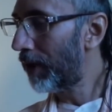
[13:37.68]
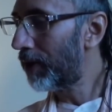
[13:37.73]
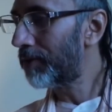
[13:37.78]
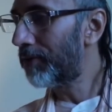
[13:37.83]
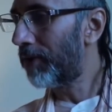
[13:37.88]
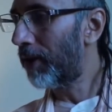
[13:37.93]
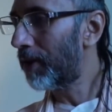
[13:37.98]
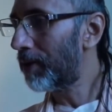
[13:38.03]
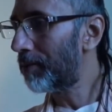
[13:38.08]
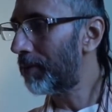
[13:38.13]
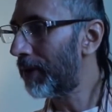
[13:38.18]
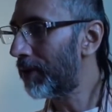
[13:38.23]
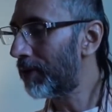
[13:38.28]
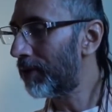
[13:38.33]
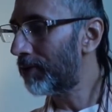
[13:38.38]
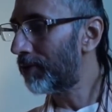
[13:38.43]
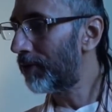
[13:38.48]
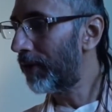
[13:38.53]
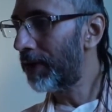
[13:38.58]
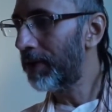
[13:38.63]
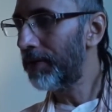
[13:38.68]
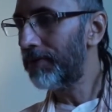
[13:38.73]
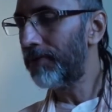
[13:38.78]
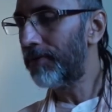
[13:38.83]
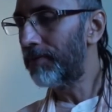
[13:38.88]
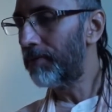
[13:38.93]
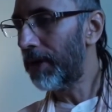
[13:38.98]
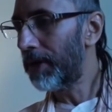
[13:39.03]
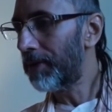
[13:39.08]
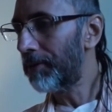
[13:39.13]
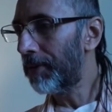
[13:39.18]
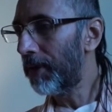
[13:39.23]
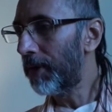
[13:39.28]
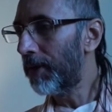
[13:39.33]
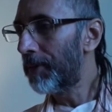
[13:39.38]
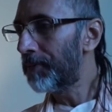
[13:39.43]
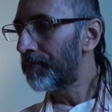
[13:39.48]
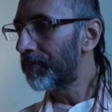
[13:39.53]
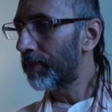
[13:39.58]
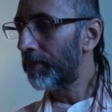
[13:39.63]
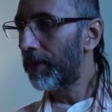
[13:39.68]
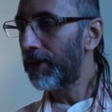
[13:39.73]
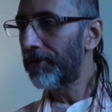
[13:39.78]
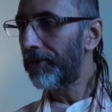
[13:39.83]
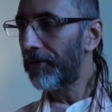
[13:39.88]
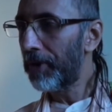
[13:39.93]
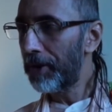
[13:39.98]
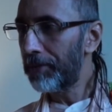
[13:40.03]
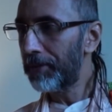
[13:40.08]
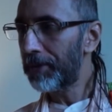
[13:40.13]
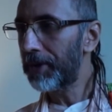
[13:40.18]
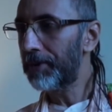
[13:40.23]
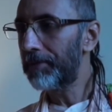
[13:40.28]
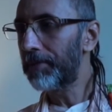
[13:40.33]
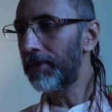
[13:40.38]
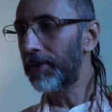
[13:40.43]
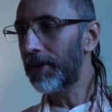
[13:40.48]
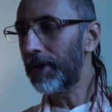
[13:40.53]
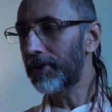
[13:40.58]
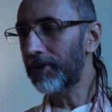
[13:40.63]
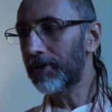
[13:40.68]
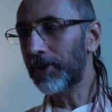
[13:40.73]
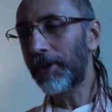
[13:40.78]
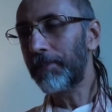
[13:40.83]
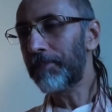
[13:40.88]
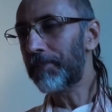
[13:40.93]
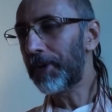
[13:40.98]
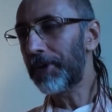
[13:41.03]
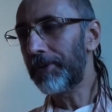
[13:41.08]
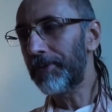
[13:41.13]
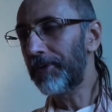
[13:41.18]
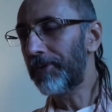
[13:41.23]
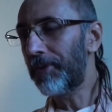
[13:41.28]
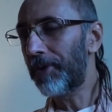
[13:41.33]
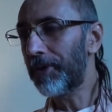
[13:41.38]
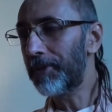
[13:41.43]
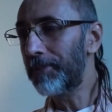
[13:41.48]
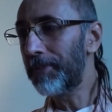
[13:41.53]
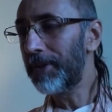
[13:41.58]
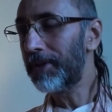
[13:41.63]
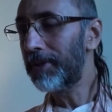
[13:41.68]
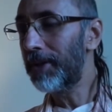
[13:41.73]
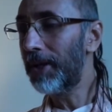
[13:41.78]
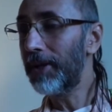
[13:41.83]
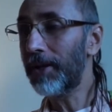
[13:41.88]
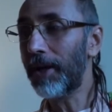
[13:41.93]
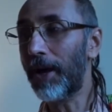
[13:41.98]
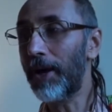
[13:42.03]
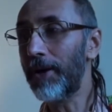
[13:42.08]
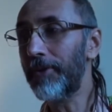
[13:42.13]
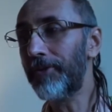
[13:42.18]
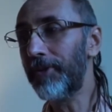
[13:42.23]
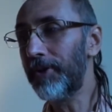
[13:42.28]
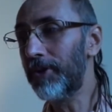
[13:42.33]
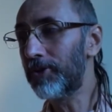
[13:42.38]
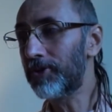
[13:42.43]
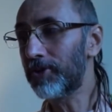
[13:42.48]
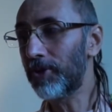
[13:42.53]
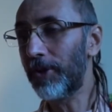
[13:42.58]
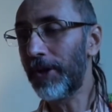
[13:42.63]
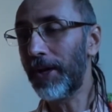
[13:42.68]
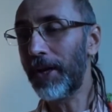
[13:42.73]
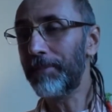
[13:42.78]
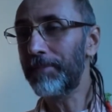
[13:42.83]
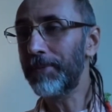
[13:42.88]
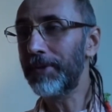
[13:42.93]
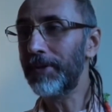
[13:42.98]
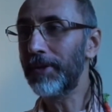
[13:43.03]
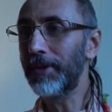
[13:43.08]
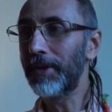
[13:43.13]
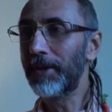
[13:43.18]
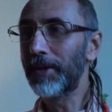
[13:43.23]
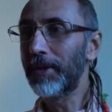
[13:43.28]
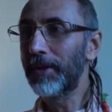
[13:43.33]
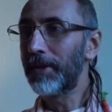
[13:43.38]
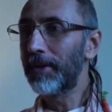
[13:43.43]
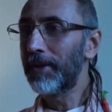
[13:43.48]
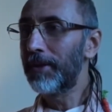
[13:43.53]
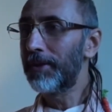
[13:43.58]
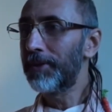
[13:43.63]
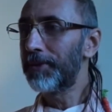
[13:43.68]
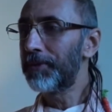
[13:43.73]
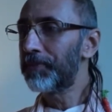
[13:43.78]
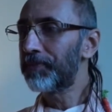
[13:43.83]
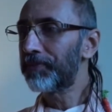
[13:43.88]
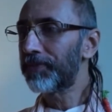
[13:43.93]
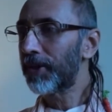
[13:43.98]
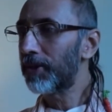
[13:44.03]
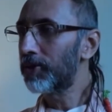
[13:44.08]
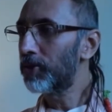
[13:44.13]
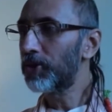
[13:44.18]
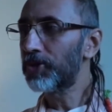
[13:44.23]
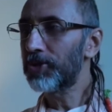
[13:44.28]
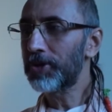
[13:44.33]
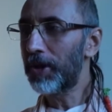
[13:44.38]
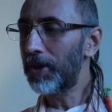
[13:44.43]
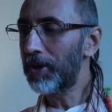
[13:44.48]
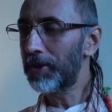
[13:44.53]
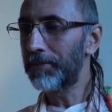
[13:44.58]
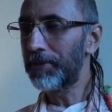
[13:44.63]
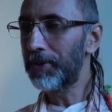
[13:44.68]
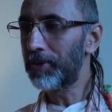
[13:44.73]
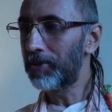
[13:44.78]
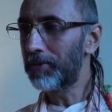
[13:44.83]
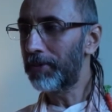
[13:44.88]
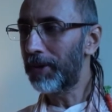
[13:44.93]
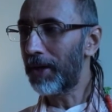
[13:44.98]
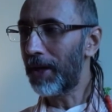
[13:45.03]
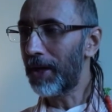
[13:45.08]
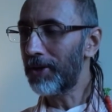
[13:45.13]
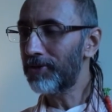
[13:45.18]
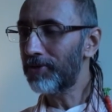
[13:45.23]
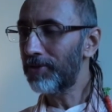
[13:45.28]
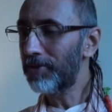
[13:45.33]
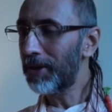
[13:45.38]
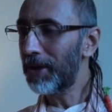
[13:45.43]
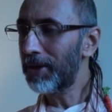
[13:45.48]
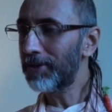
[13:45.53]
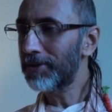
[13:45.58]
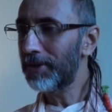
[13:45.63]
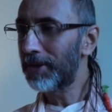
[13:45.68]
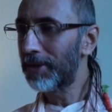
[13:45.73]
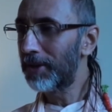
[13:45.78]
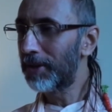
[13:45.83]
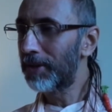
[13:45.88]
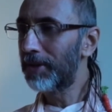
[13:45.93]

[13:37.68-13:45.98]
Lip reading: environment is very favorable and comfortable for me, then I feel so happy to serve you. As soon as